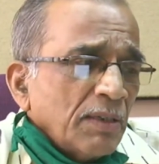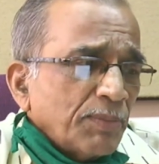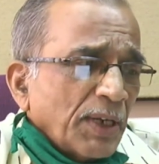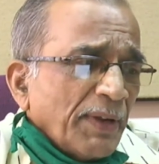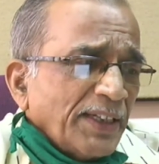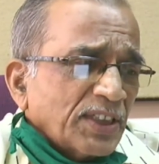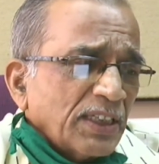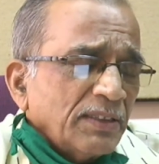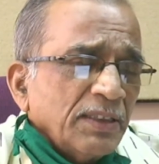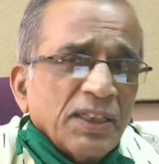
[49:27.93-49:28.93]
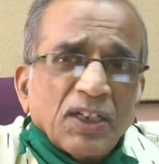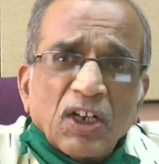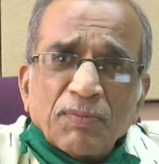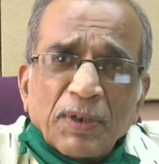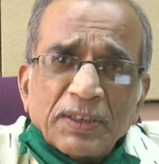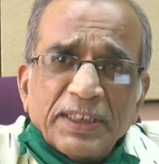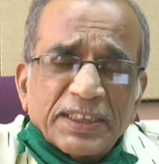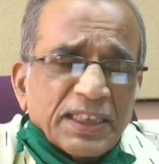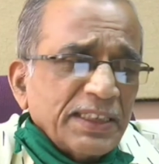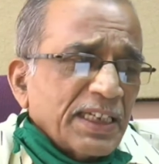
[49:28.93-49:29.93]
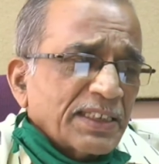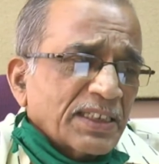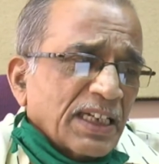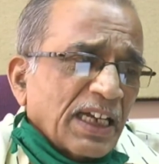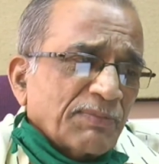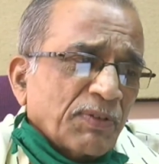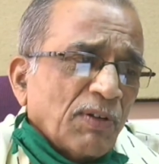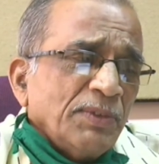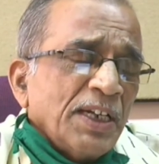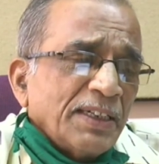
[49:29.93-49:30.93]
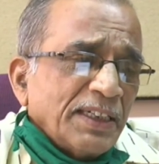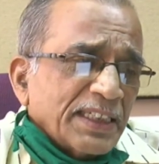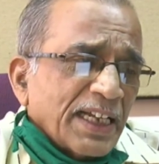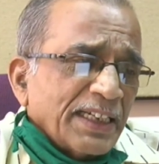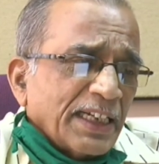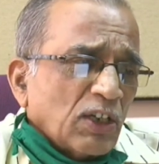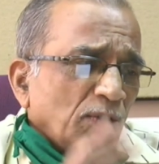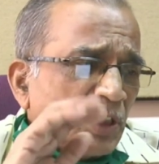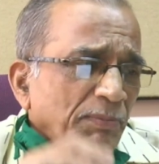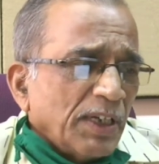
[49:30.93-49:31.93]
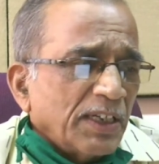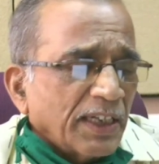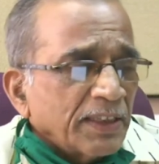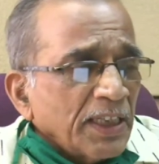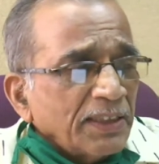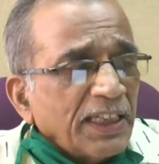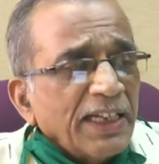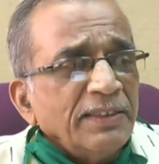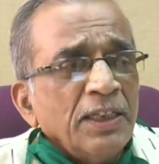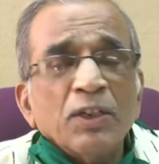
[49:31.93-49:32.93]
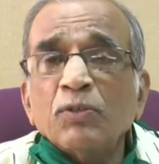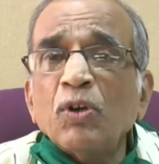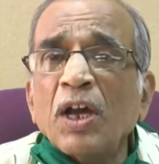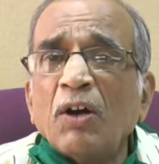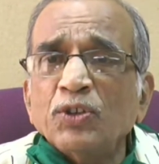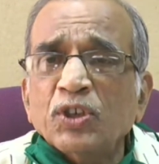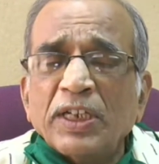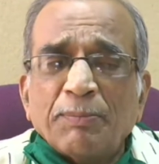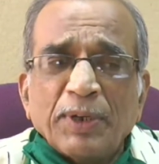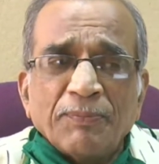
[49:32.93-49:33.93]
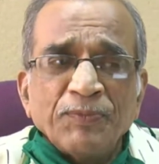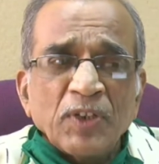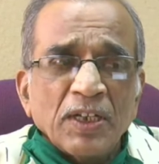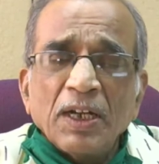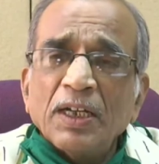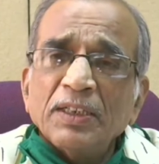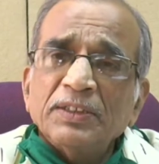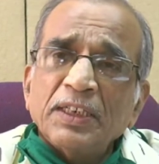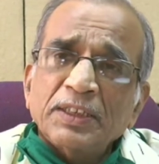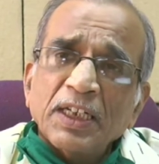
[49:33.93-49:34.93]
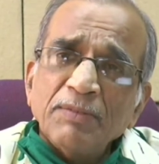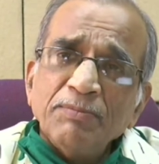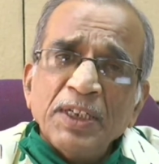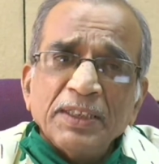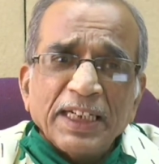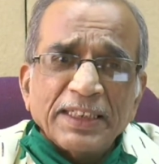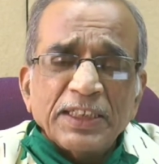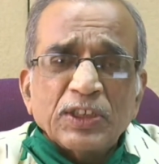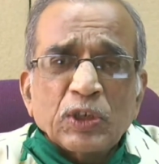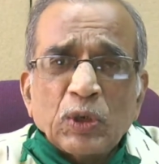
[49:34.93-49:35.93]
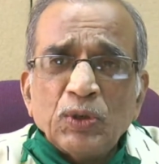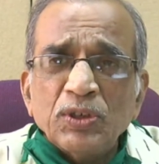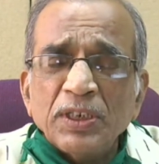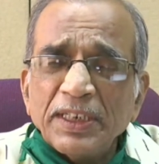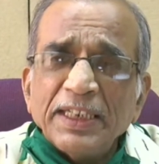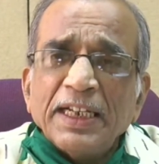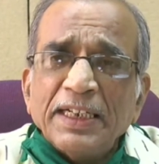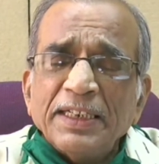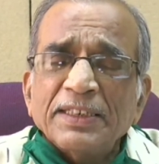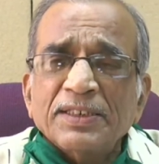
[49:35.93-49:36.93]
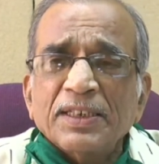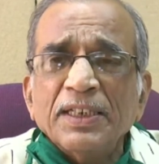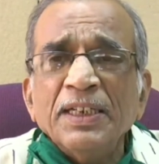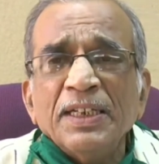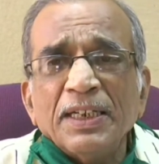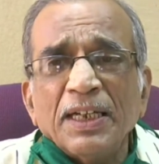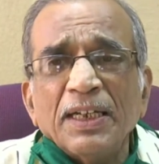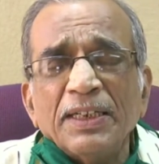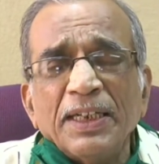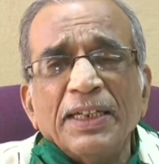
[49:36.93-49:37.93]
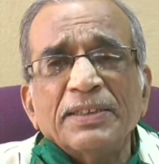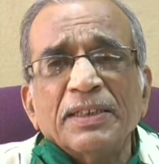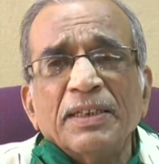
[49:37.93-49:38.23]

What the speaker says: prevention of diseases, start from designing of the building. Then good housekeeping. The term that is used in industry is